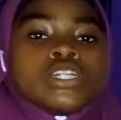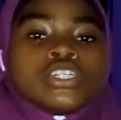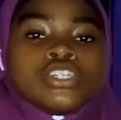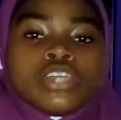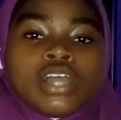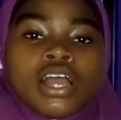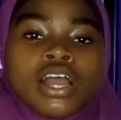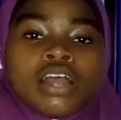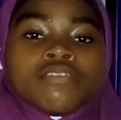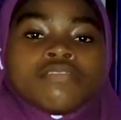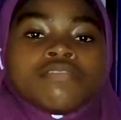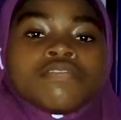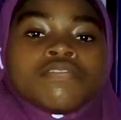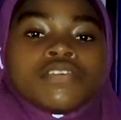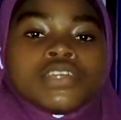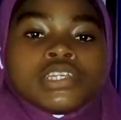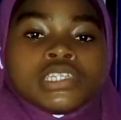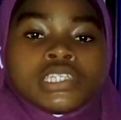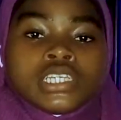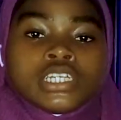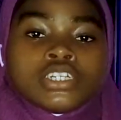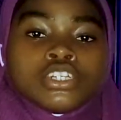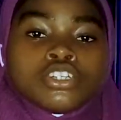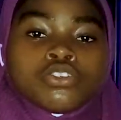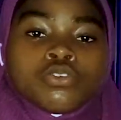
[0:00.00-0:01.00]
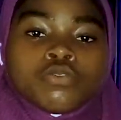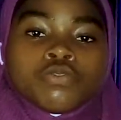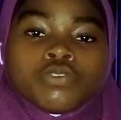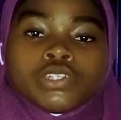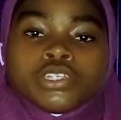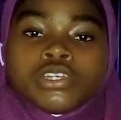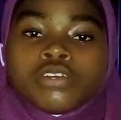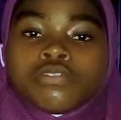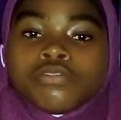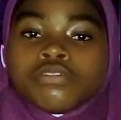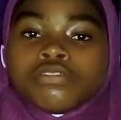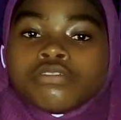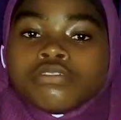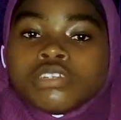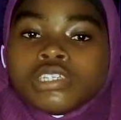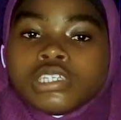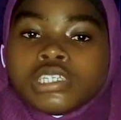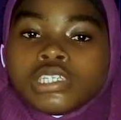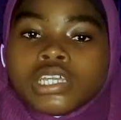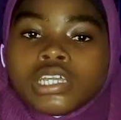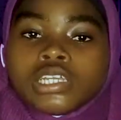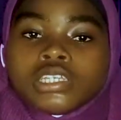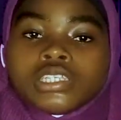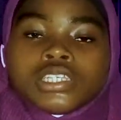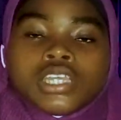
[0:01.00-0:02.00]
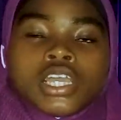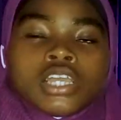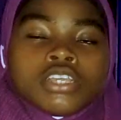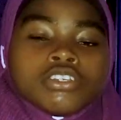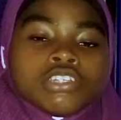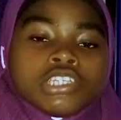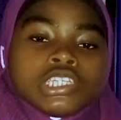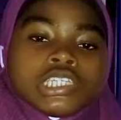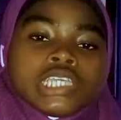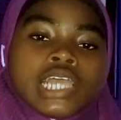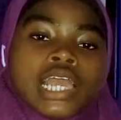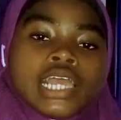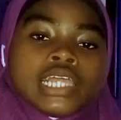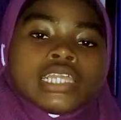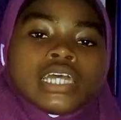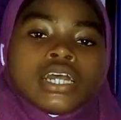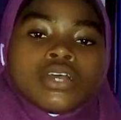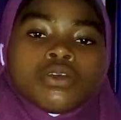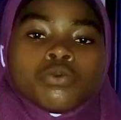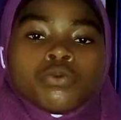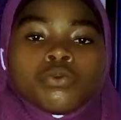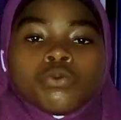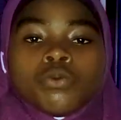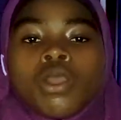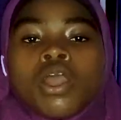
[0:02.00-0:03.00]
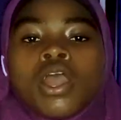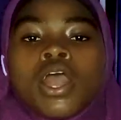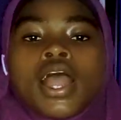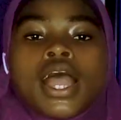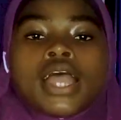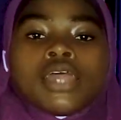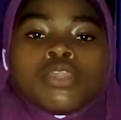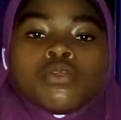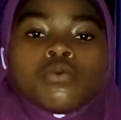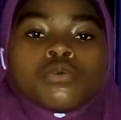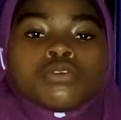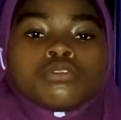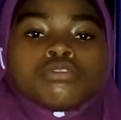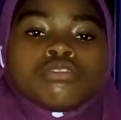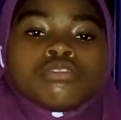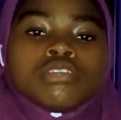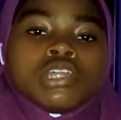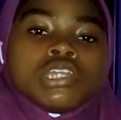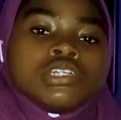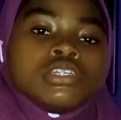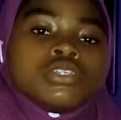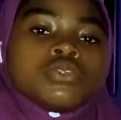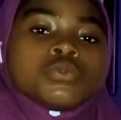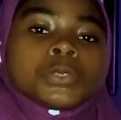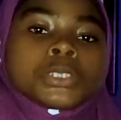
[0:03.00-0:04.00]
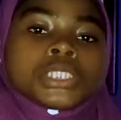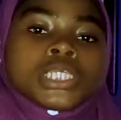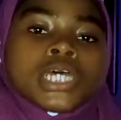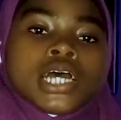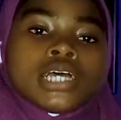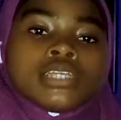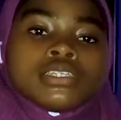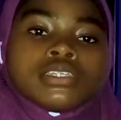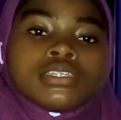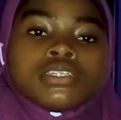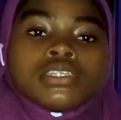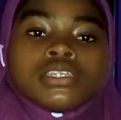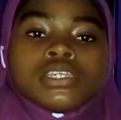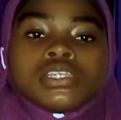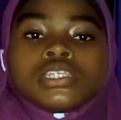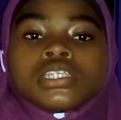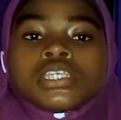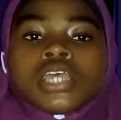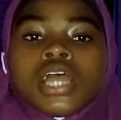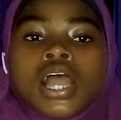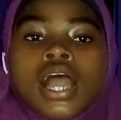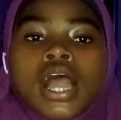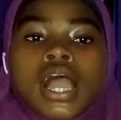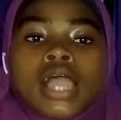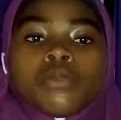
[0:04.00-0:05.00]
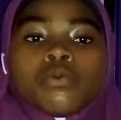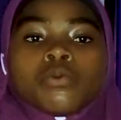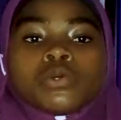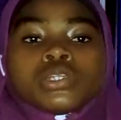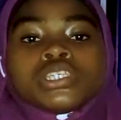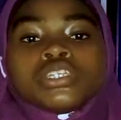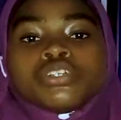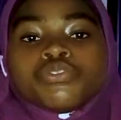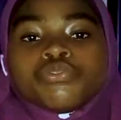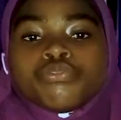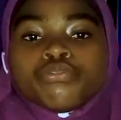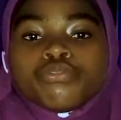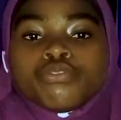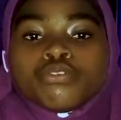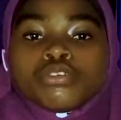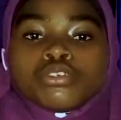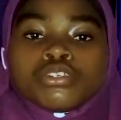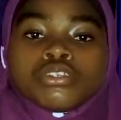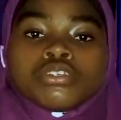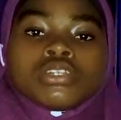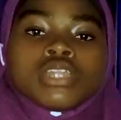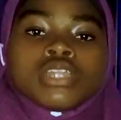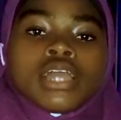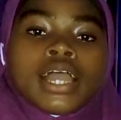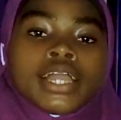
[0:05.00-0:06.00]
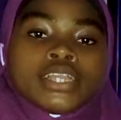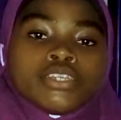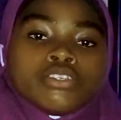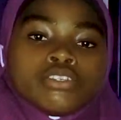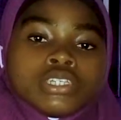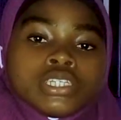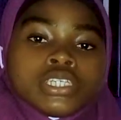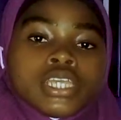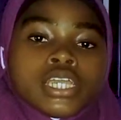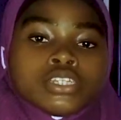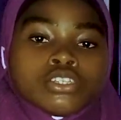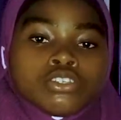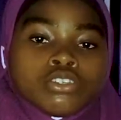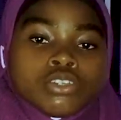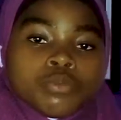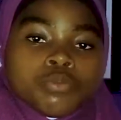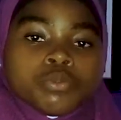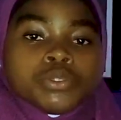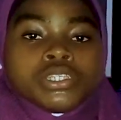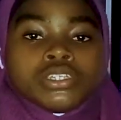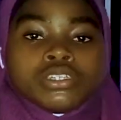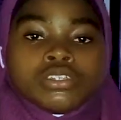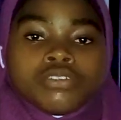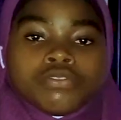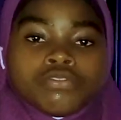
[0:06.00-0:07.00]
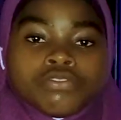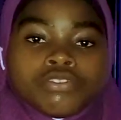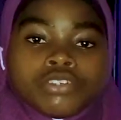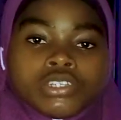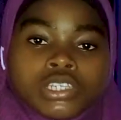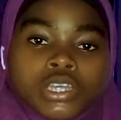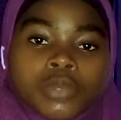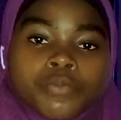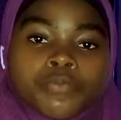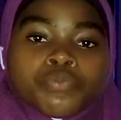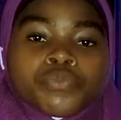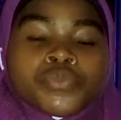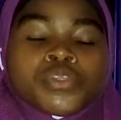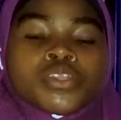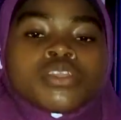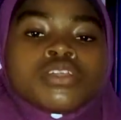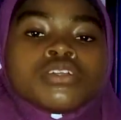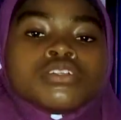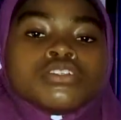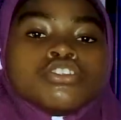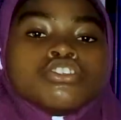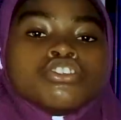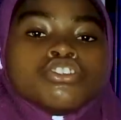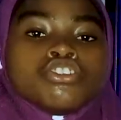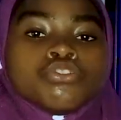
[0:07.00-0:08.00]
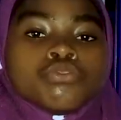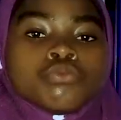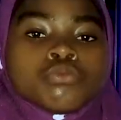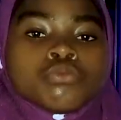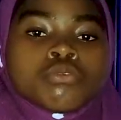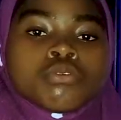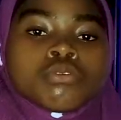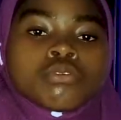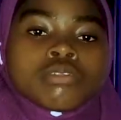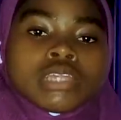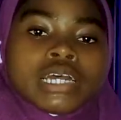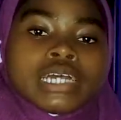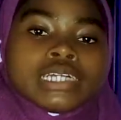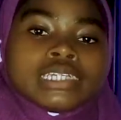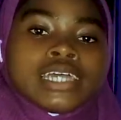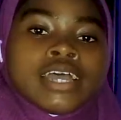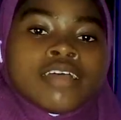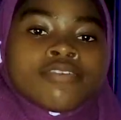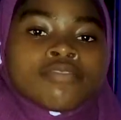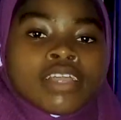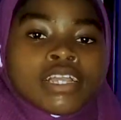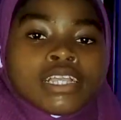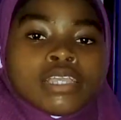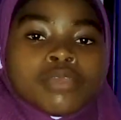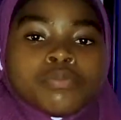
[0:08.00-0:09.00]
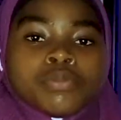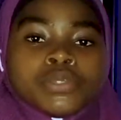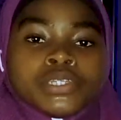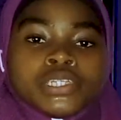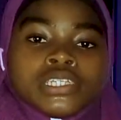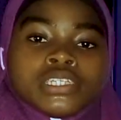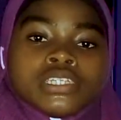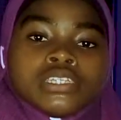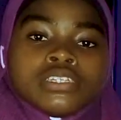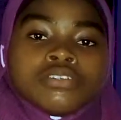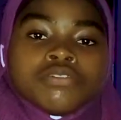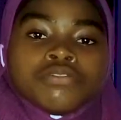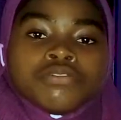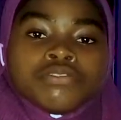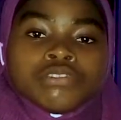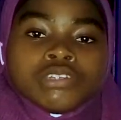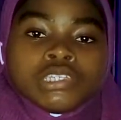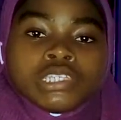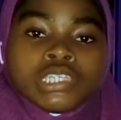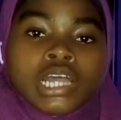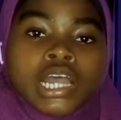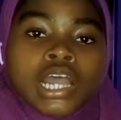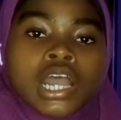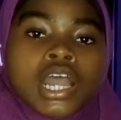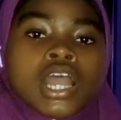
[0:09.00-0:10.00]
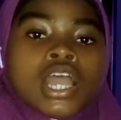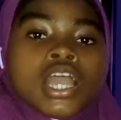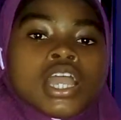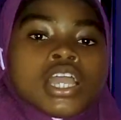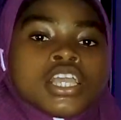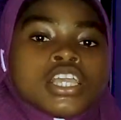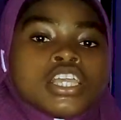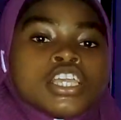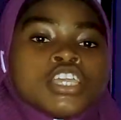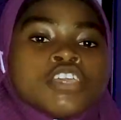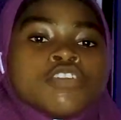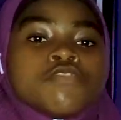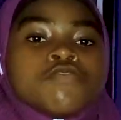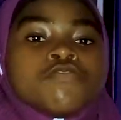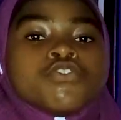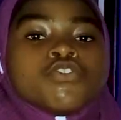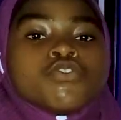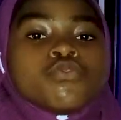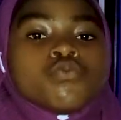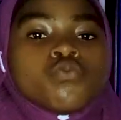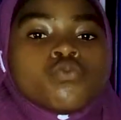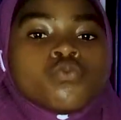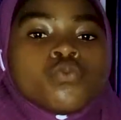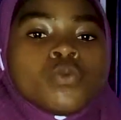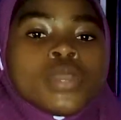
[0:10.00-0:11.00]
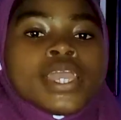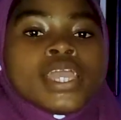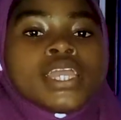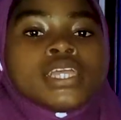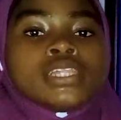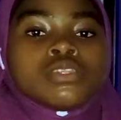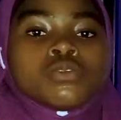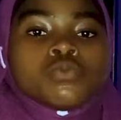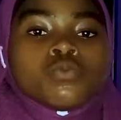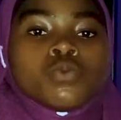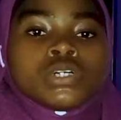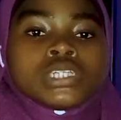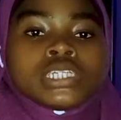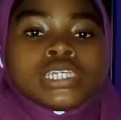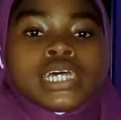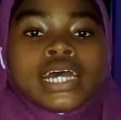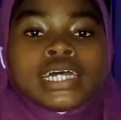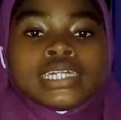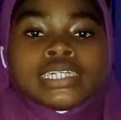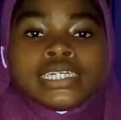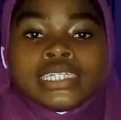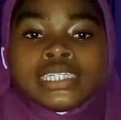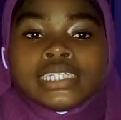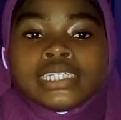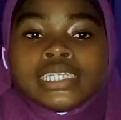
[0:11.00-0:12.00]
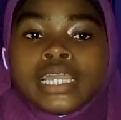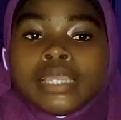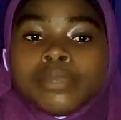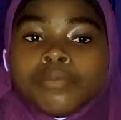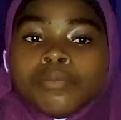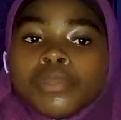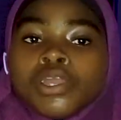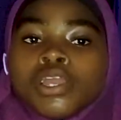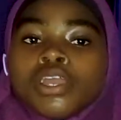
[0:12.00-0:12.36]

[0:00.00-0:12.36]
you have a sachet of water, for instance, and you decide that, oh, I don't want to take this water as it is, I want it frozen, and you decide to keep it in the freezer. Do you know that after keeping it in the freezer, if you weigh the water at that time,